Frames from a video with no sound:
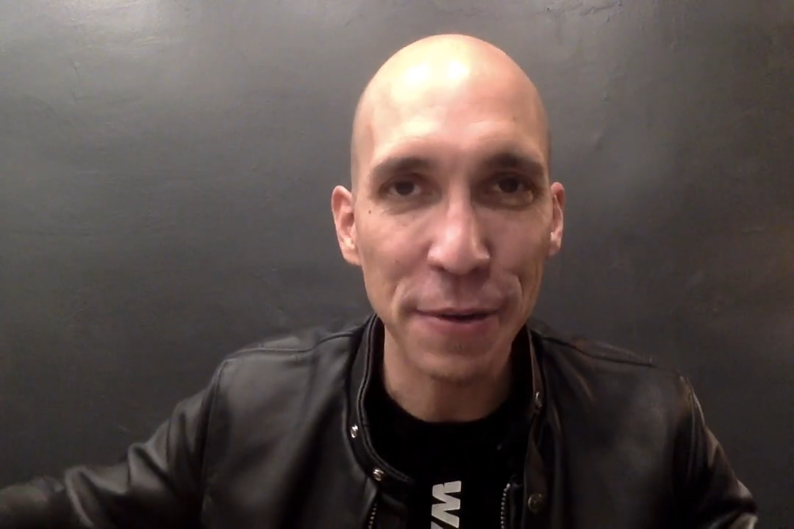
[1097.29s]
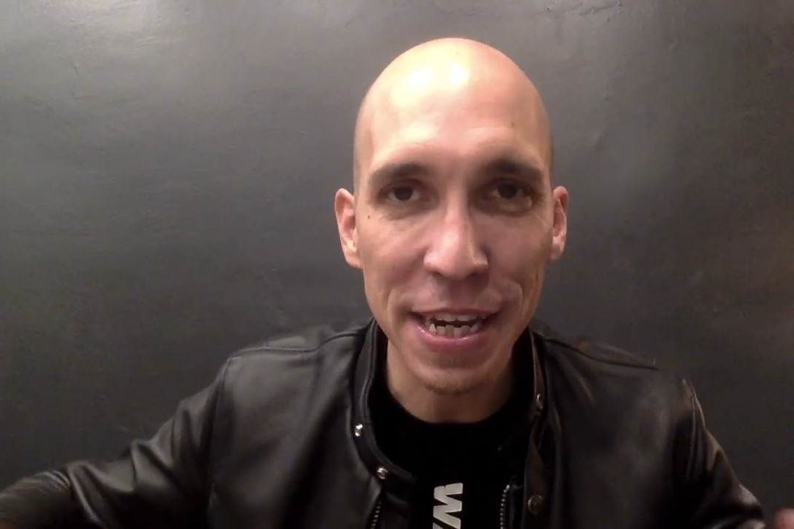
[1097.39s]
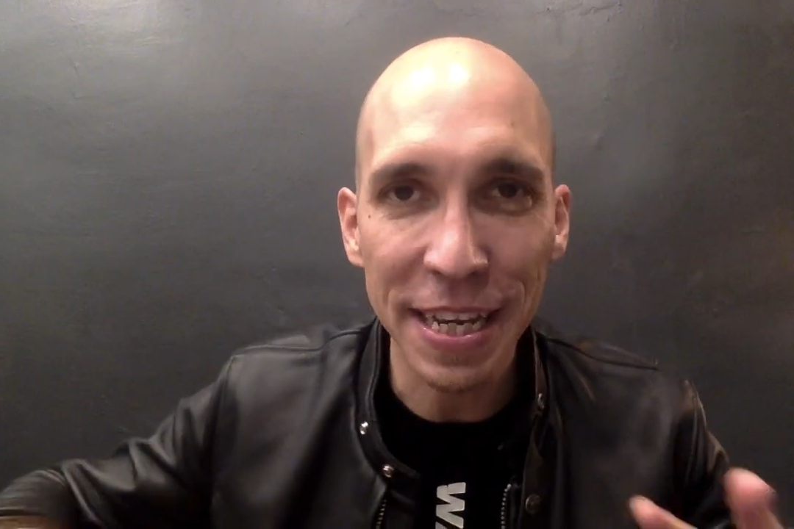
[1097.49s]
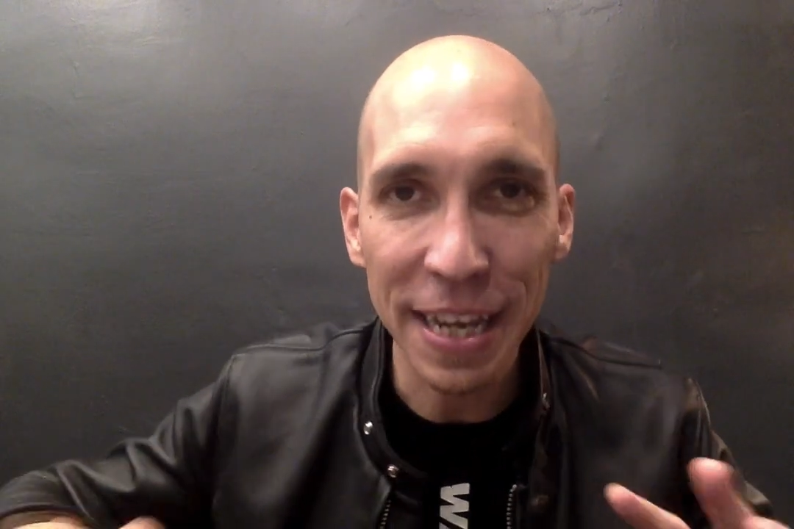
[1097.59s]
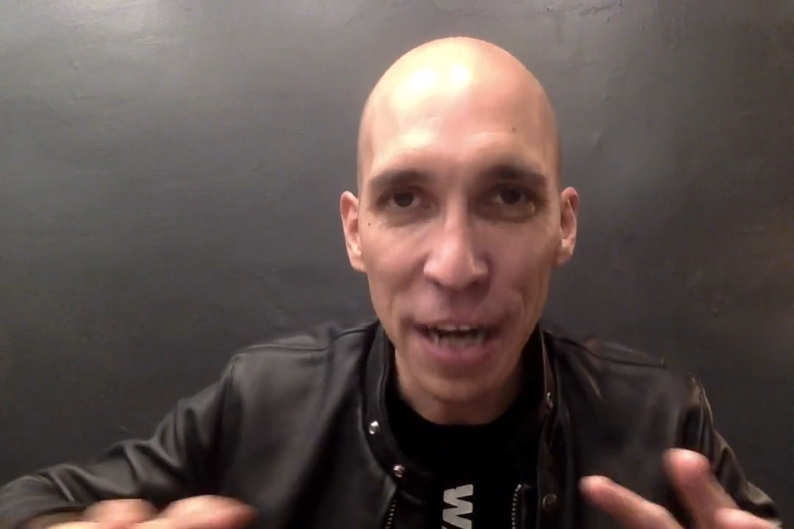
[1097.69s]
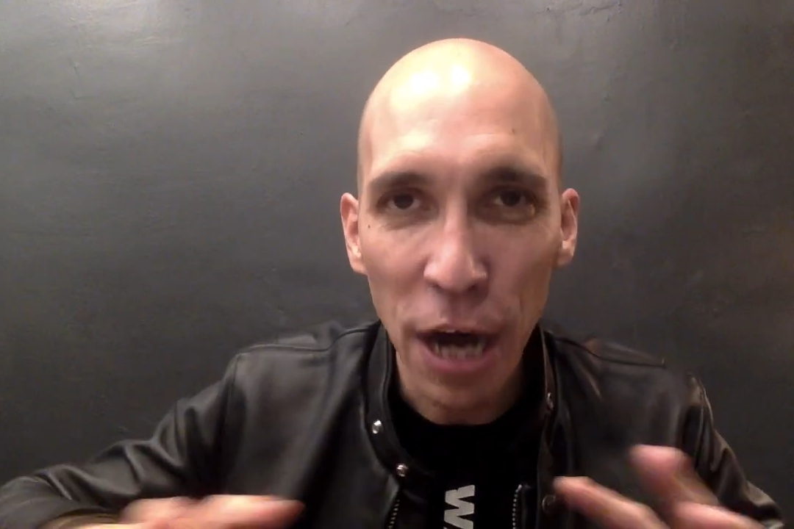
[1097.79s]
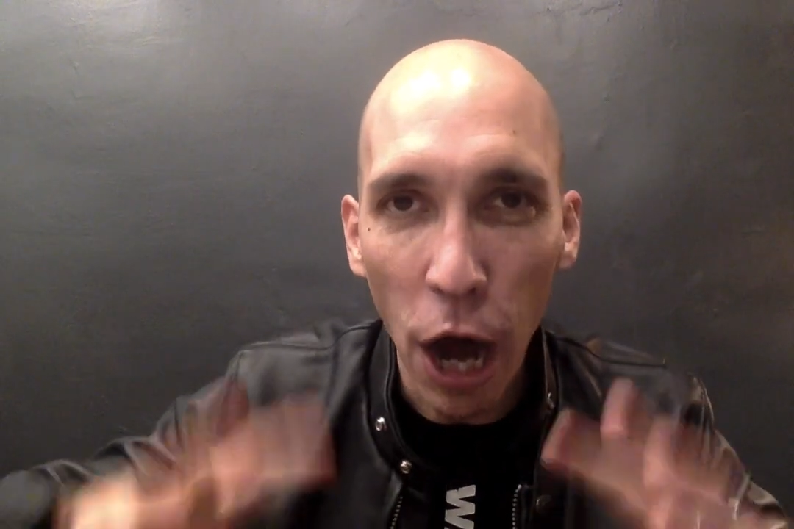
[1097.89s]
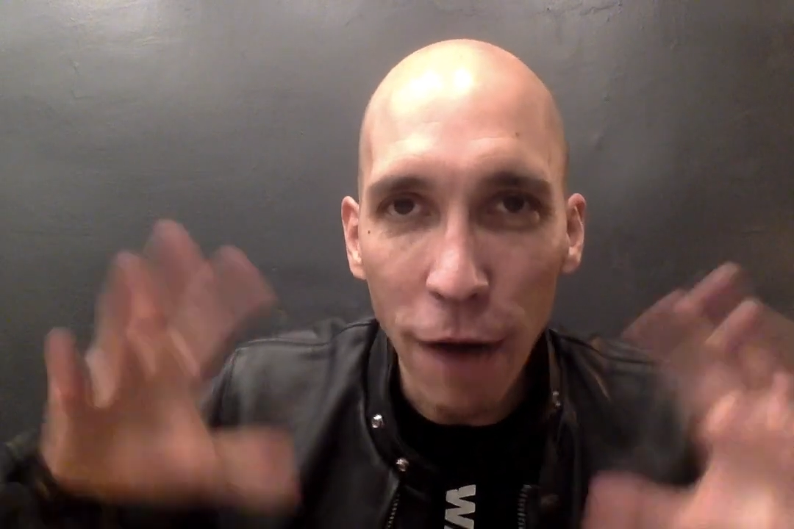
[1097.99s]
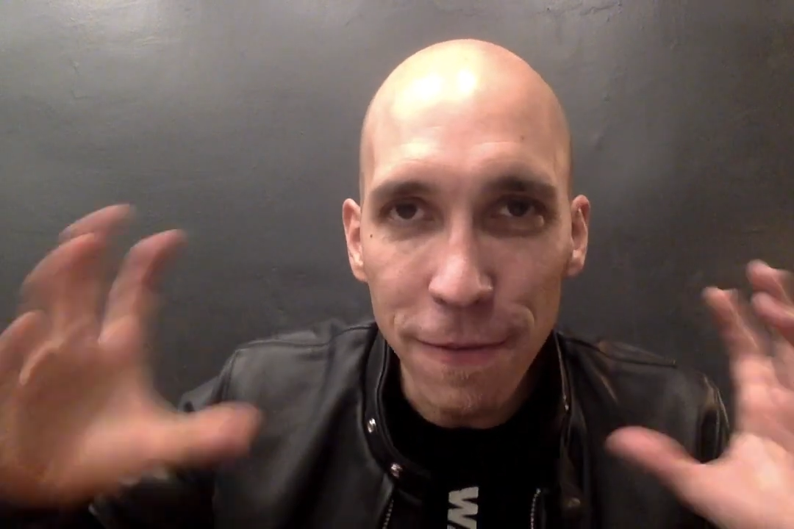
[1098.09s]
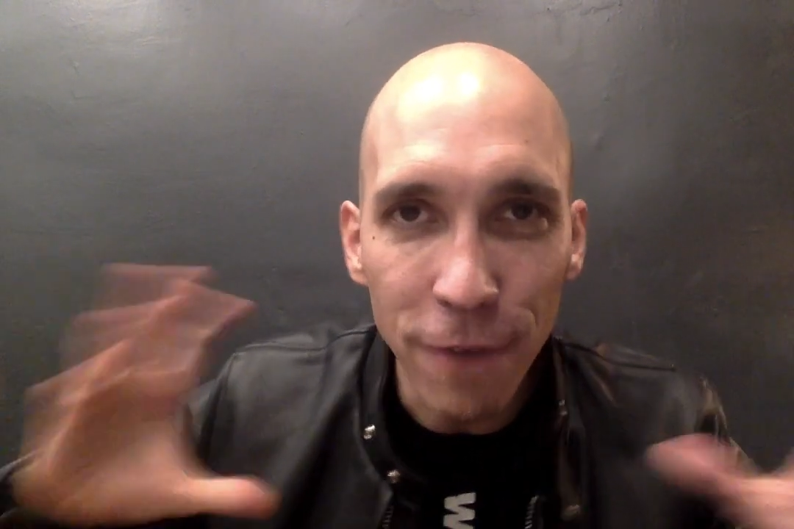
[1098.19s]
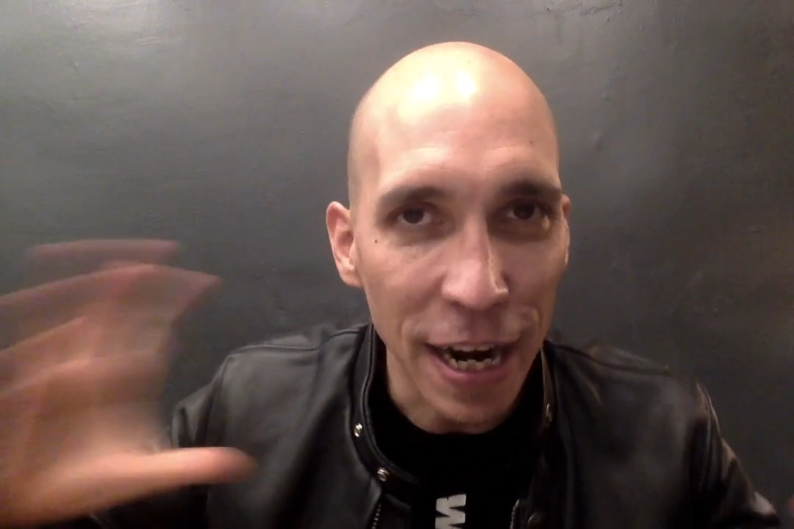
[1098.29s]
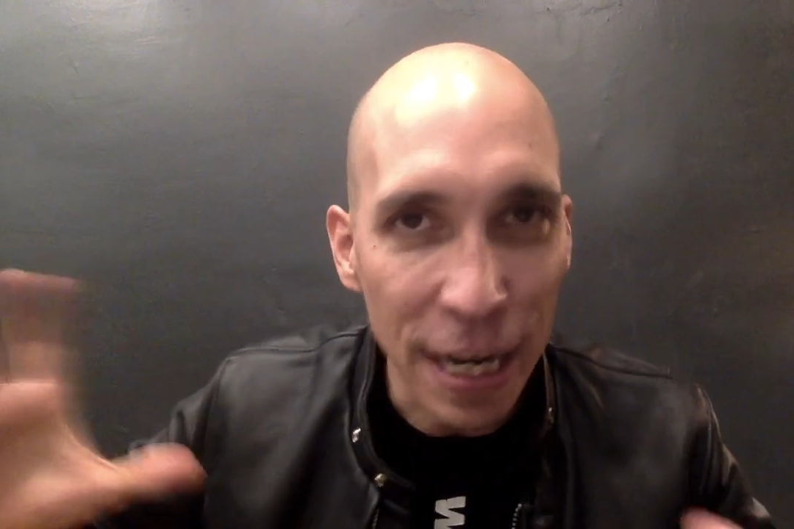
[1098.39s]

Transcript: We need to get off of our